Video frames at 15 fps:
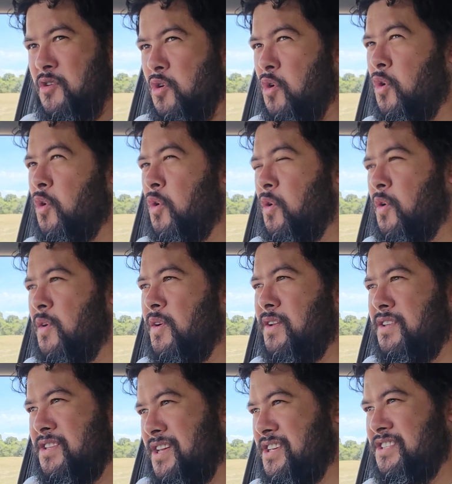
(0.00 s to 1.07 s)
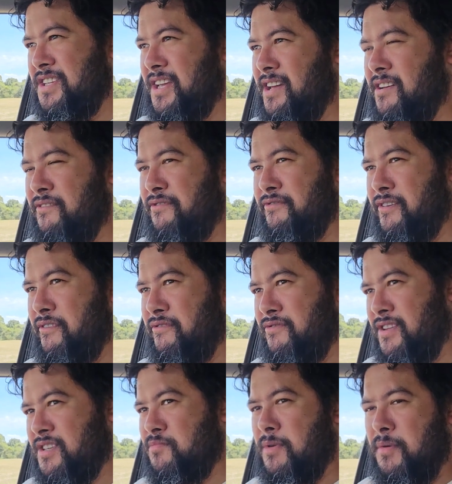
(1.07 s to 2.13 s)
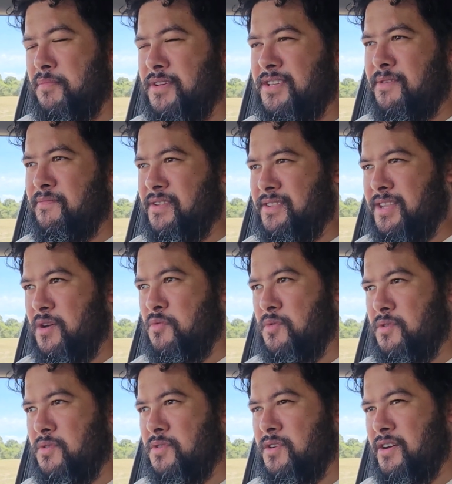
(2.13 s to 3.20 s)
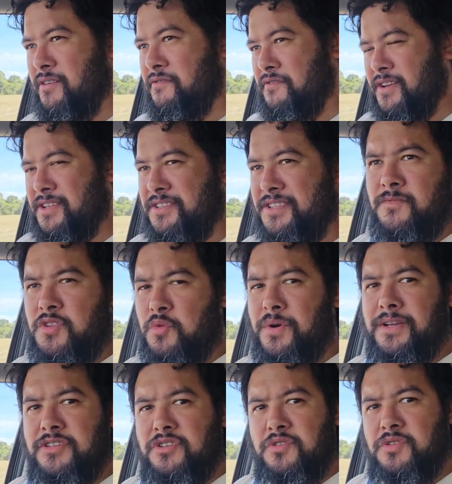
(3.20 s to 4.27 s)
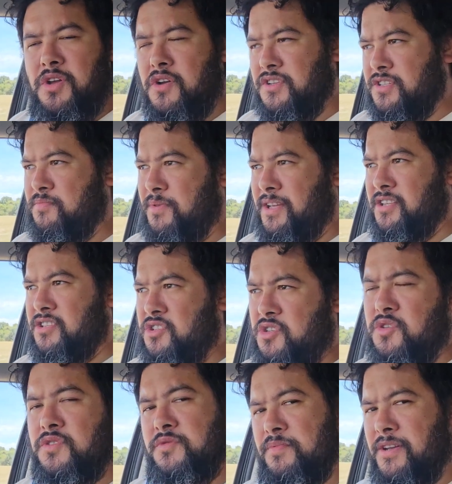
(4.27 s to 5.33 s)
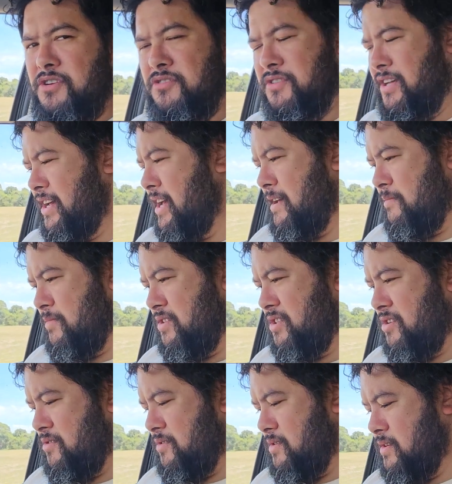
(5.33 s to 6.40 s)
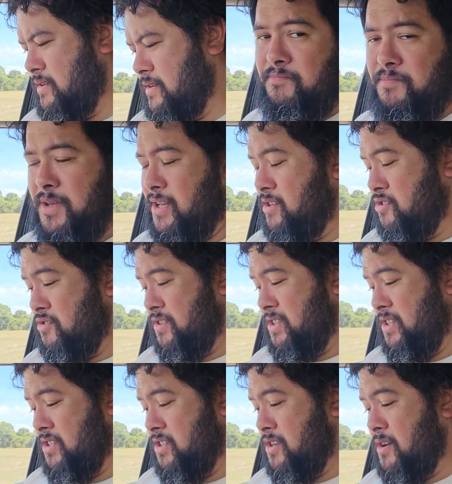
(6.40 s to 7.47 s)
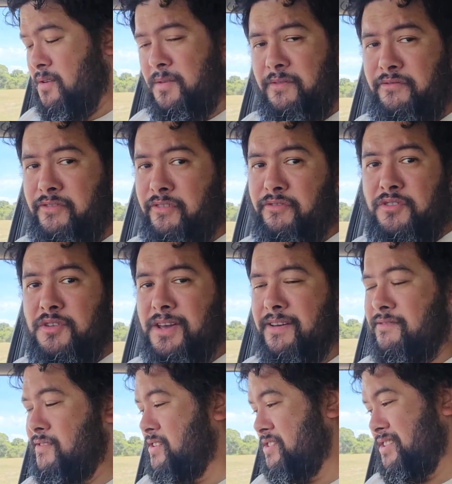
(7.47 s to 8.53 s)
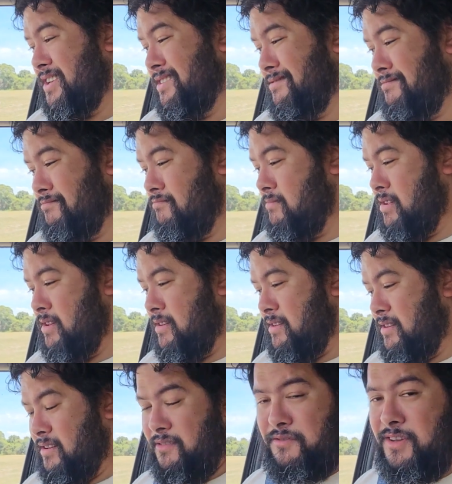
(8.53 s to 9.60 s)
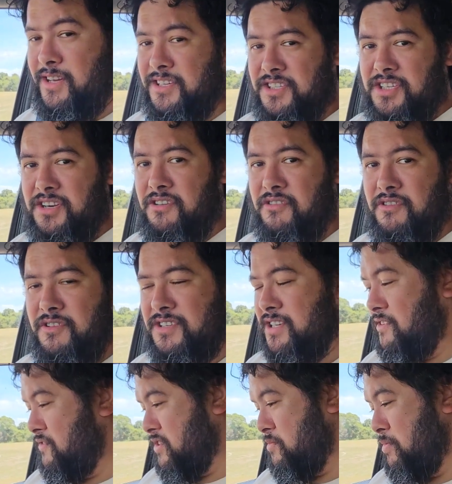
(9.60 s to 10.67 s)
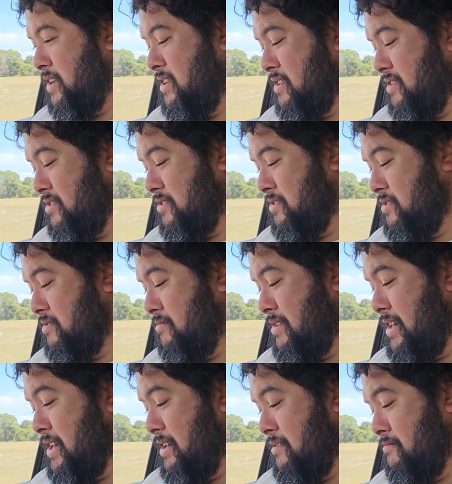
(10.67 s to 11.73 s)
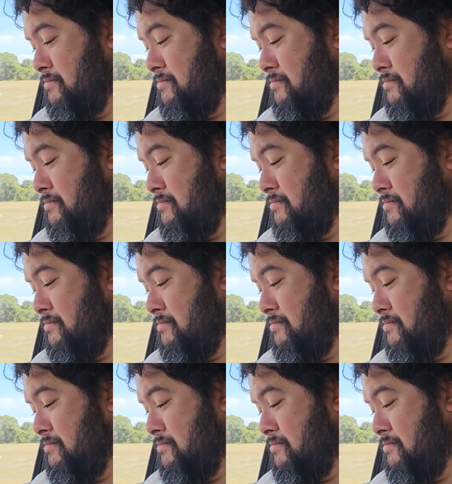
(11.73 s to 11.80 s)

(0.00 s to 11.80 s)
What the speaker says: or testing if this might be something that would convince the ones who don't spend to spend on the game. So be interesting to know if you have this and if you consider yourself a spender, because yeah.